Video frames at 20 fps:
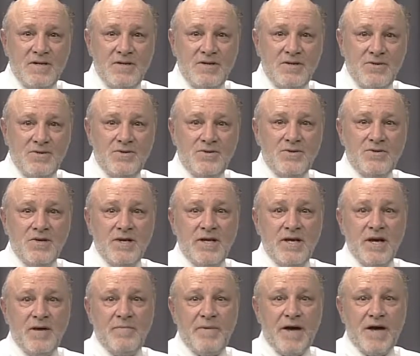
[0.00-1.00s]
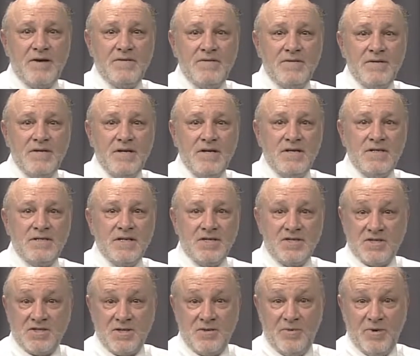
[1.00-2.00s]
You too can help out,
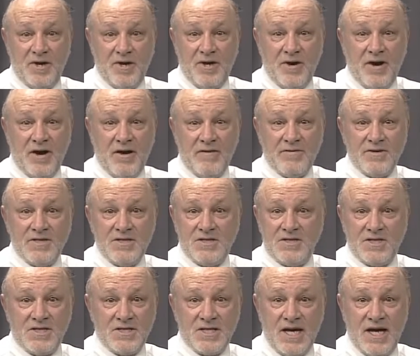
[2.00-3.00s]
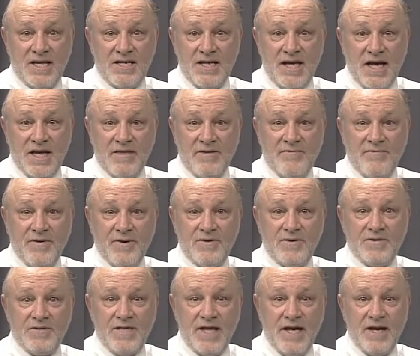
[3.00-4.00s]
such as Community Harvest. Just contact the
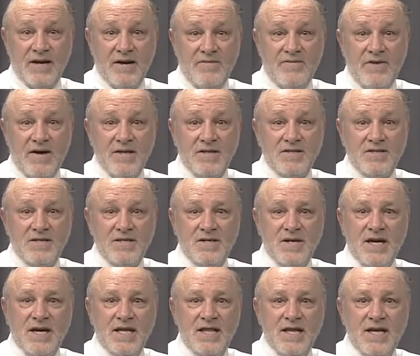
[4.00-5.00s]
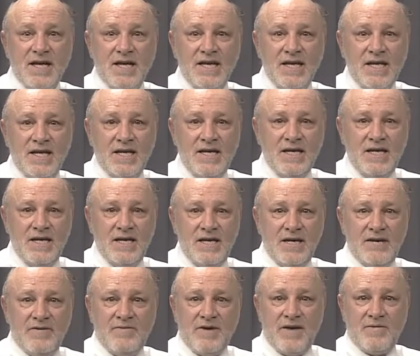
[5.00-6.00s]
folks there at Volunteer Hotline
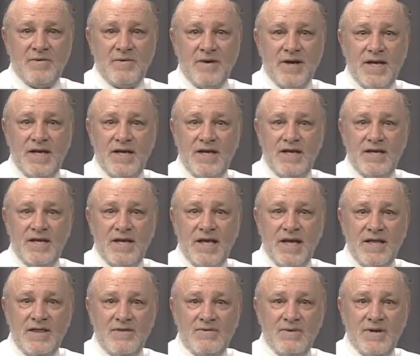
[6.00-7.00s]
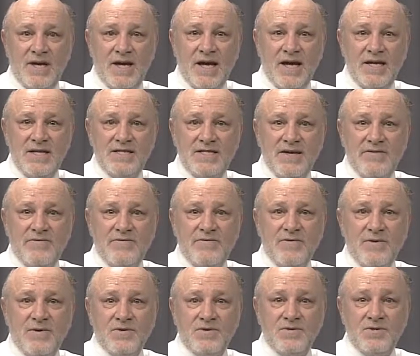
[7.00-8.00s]
508 839
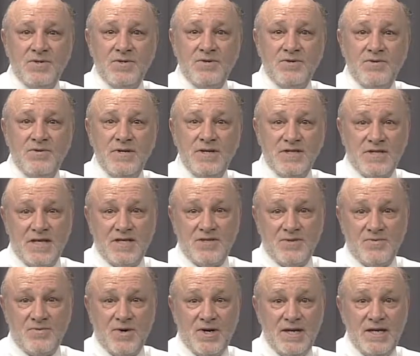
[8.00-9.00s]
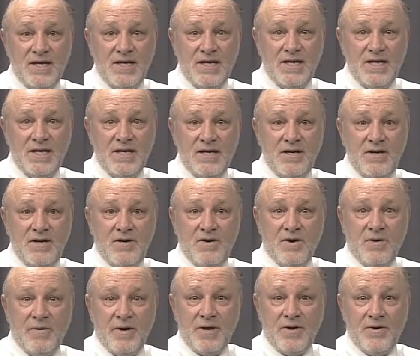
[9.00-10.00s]
7402, extension 1,
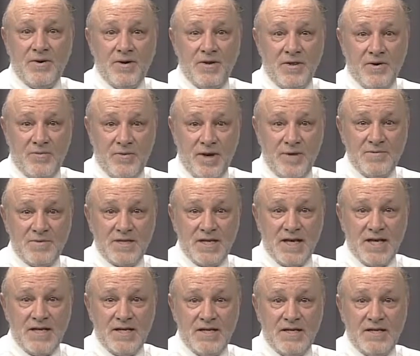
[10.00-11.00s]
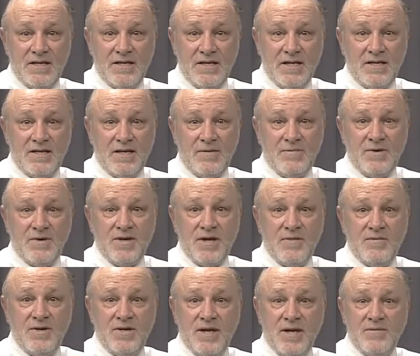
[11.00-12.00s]
or by going to their website at
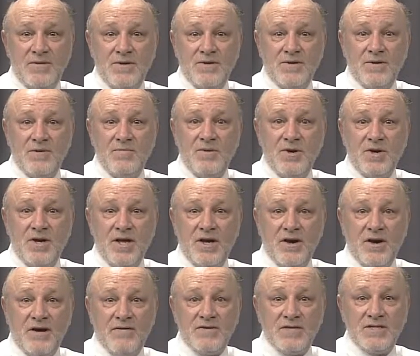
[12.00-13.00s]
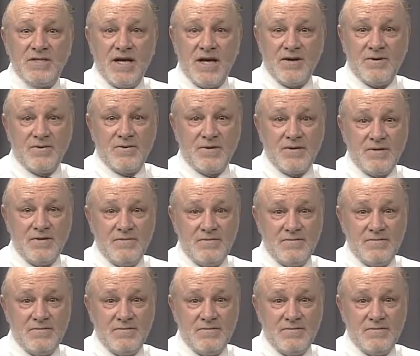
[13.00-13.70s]
www.communityharvest.org